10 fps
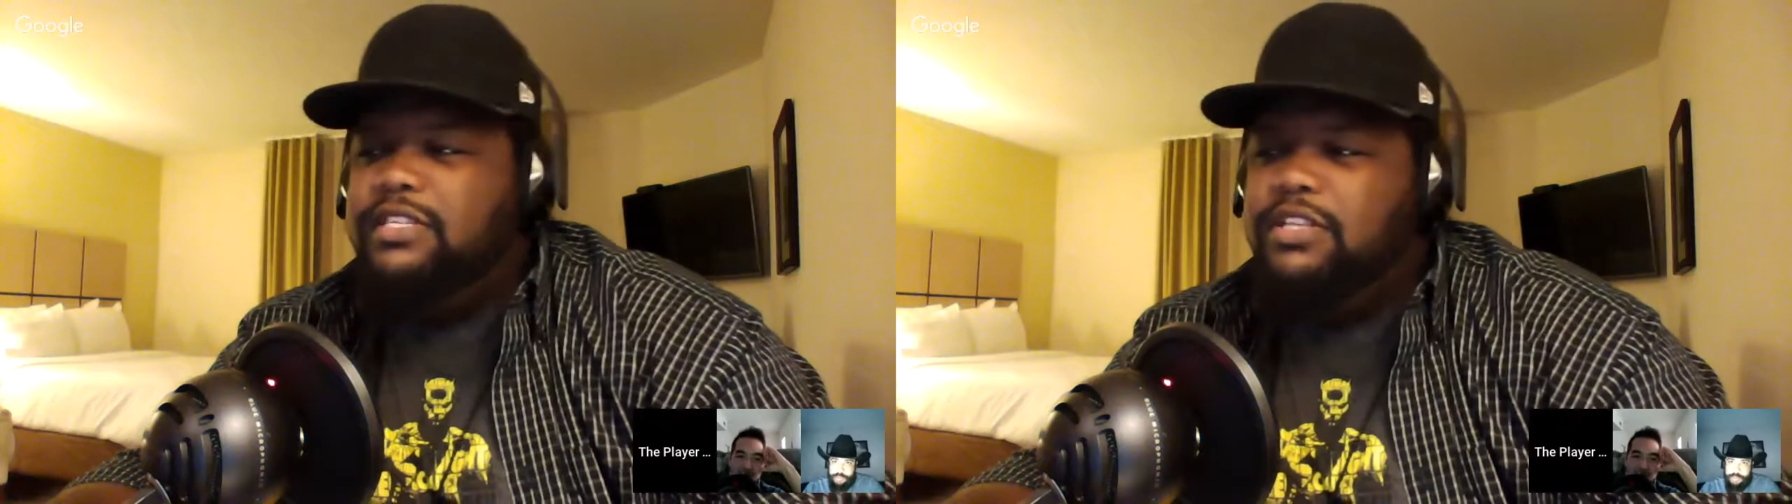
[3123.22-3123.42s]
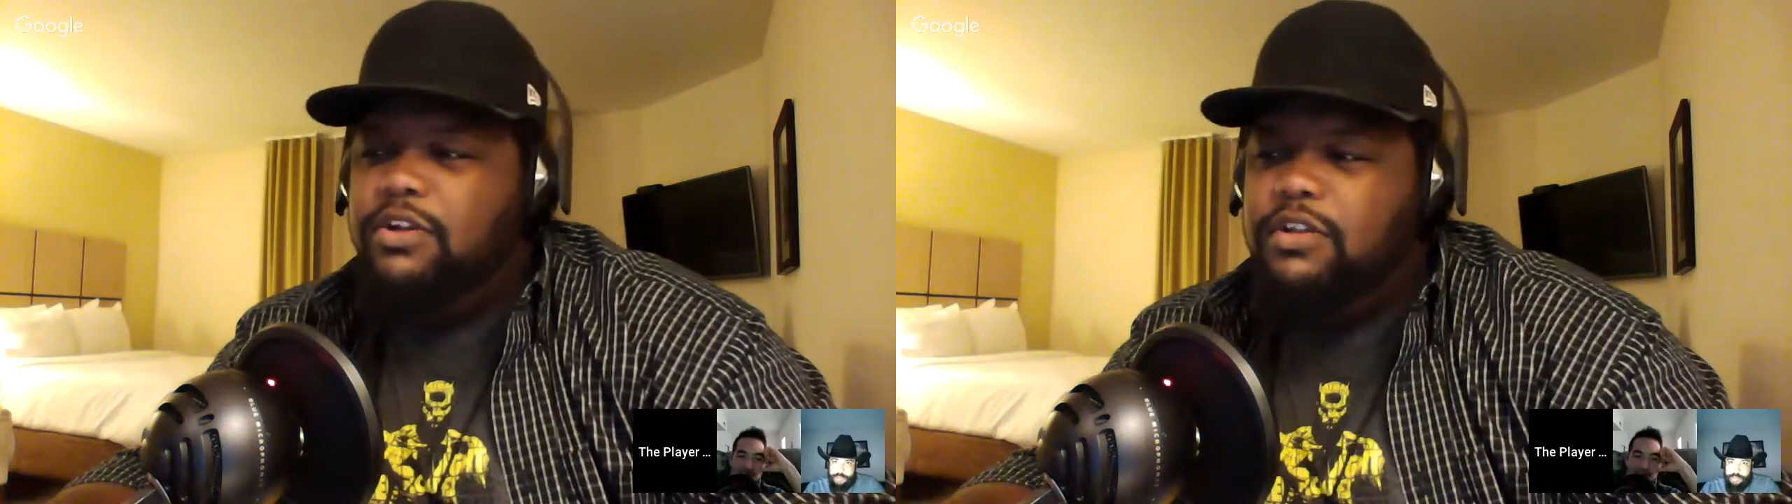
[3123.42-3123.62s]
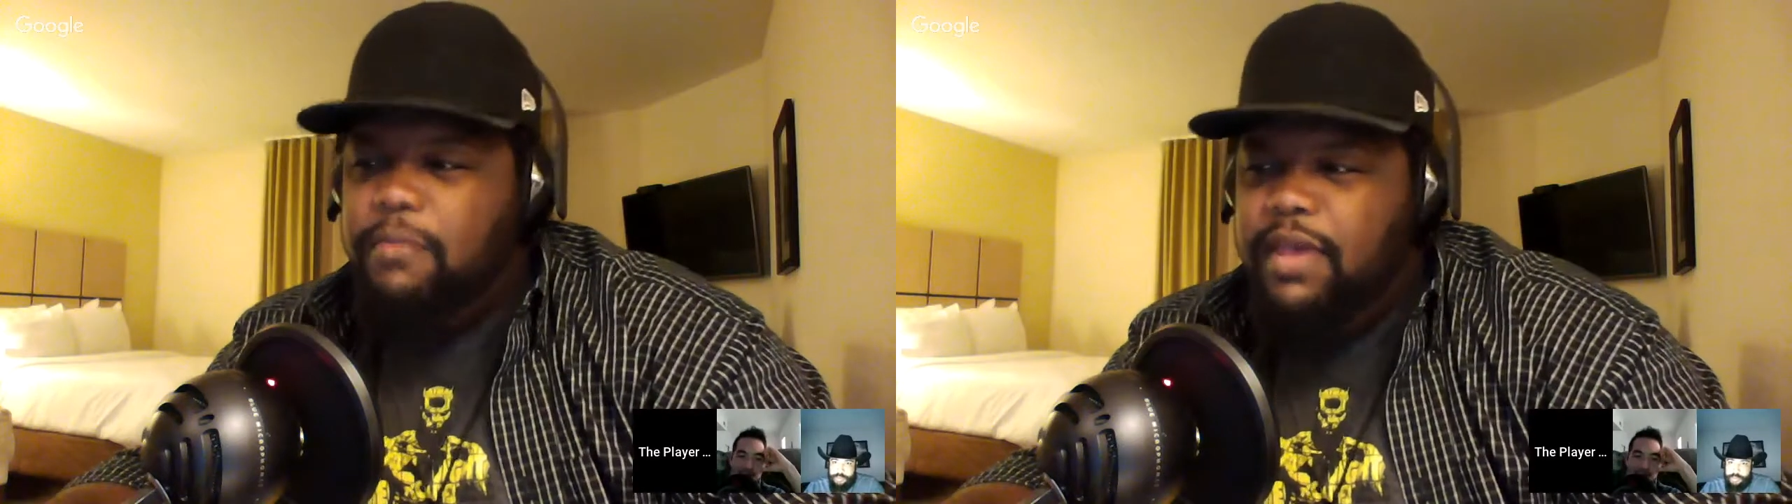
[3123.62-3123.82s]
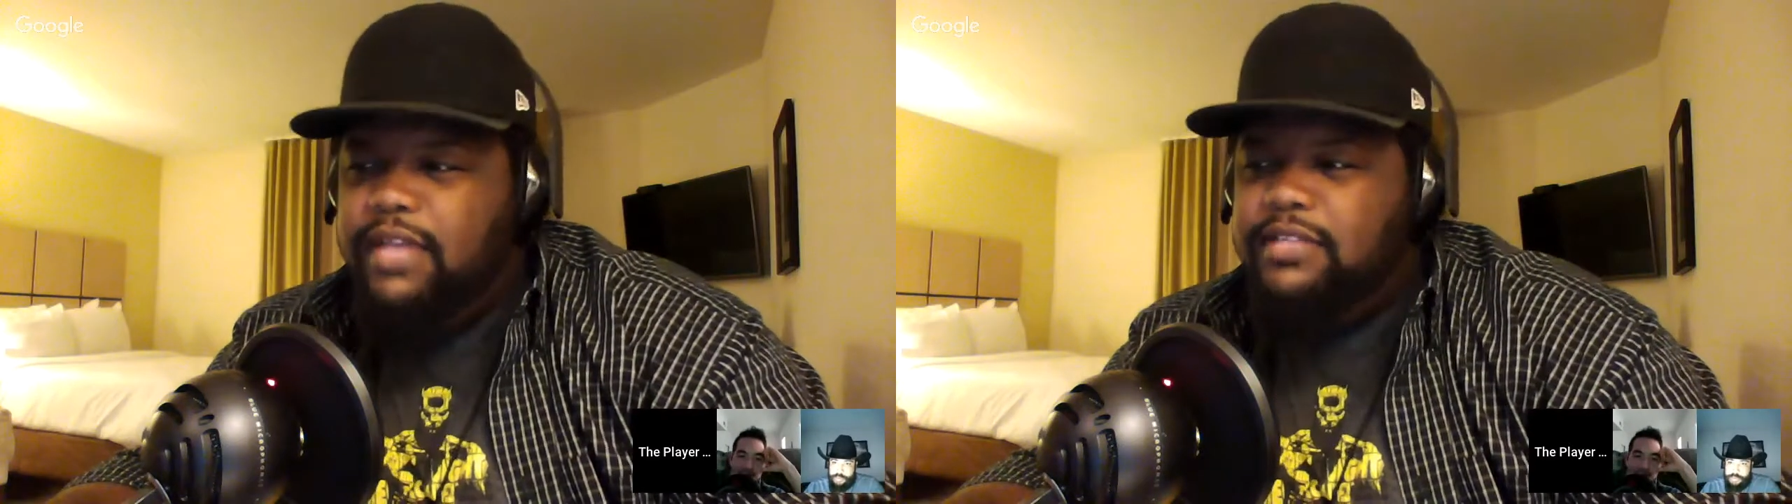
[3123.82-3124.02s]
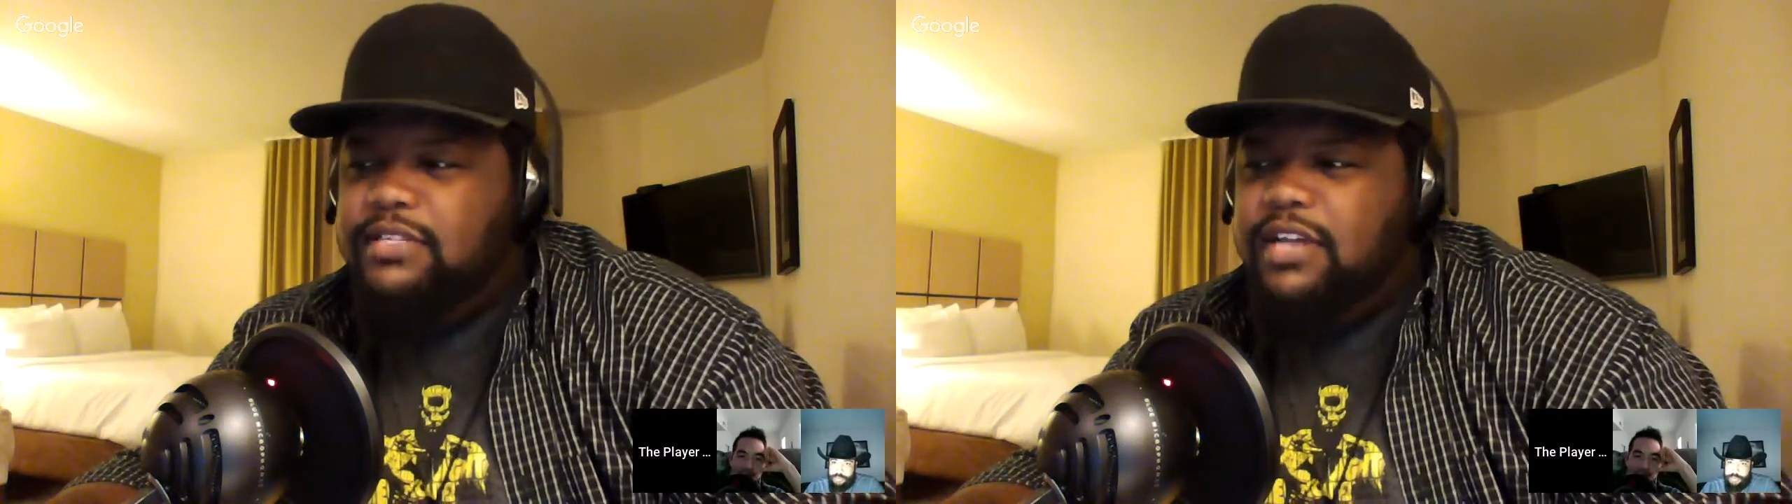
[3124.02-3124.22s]
and
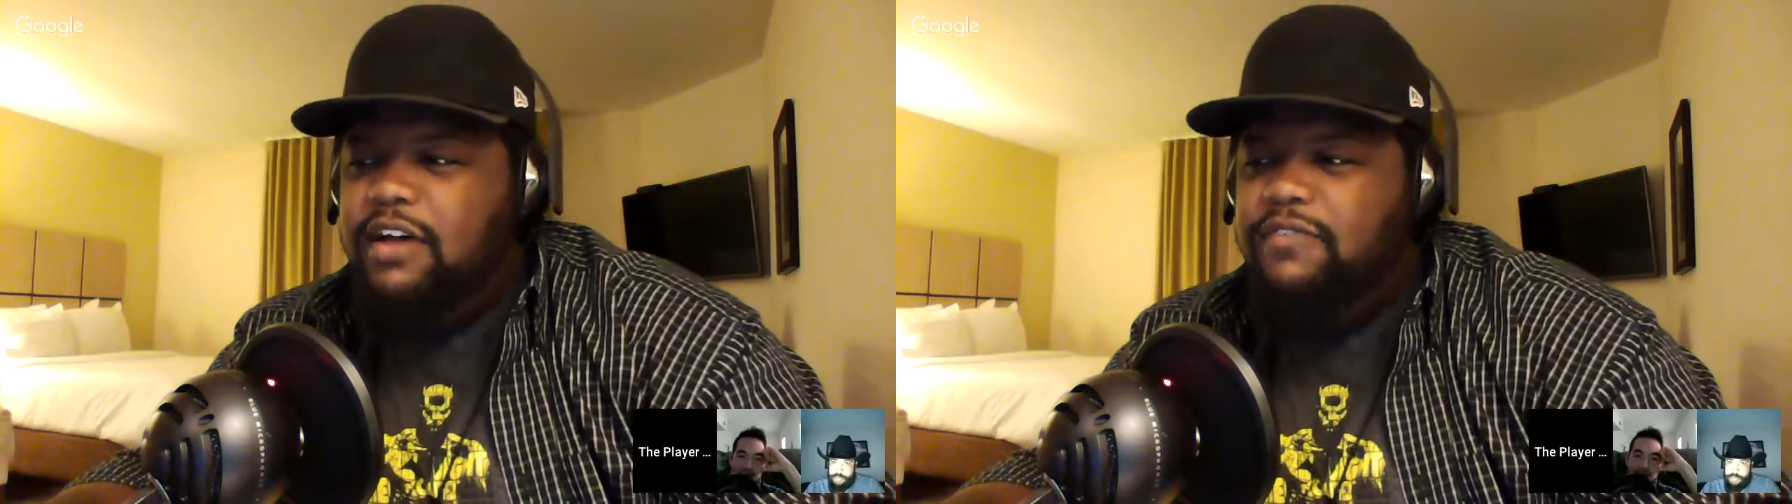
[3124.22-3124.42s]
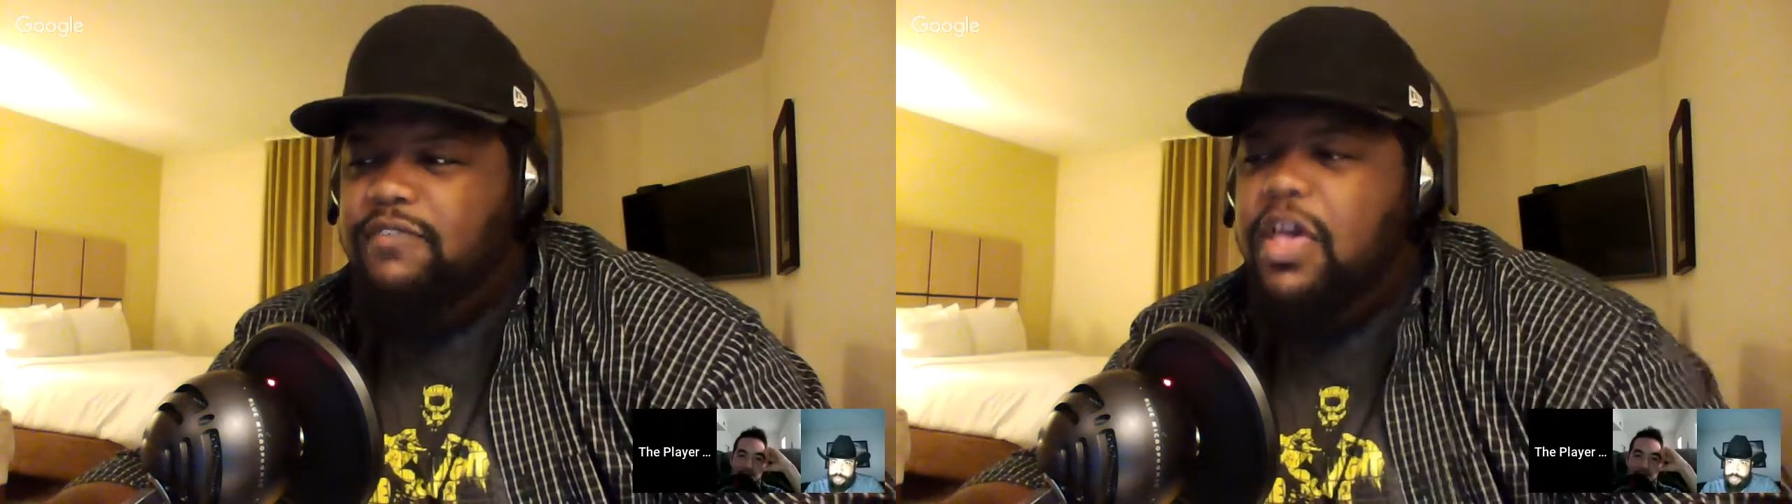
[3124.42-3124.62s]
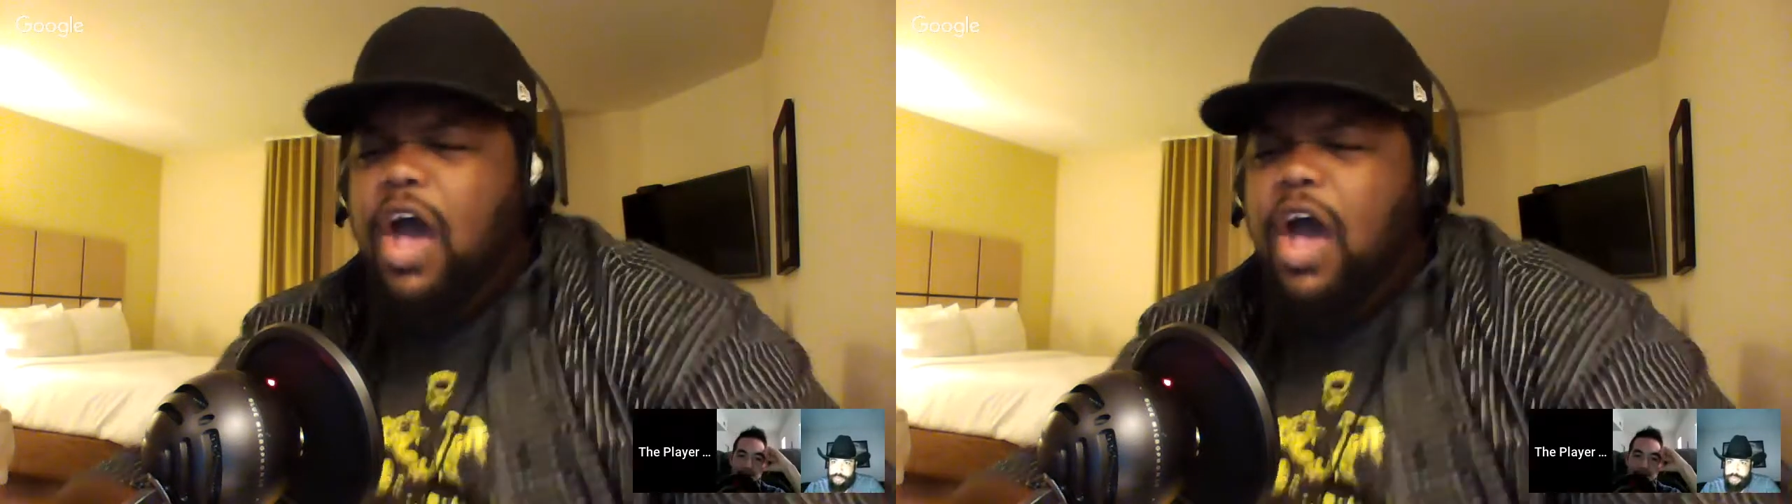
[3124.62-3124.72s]
on-demand stuff.